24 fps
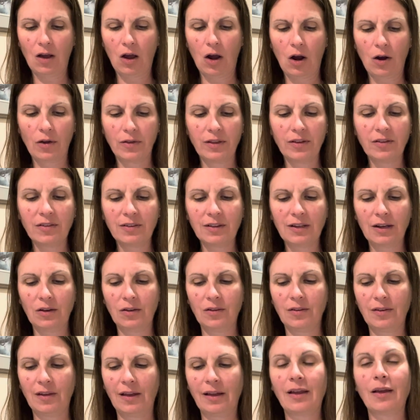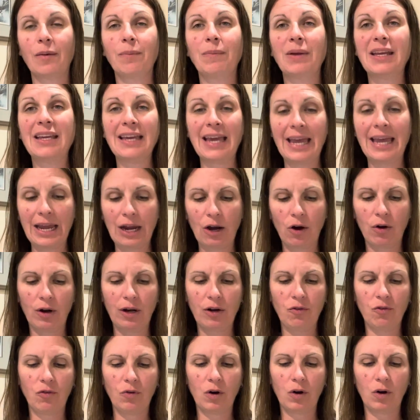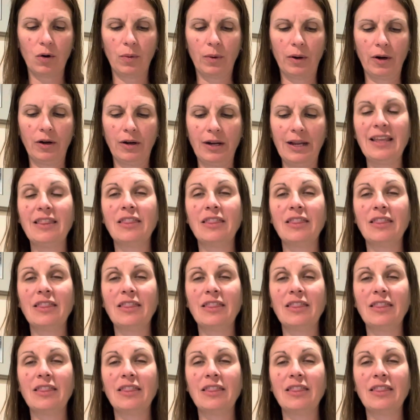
are the skills that can be carried forward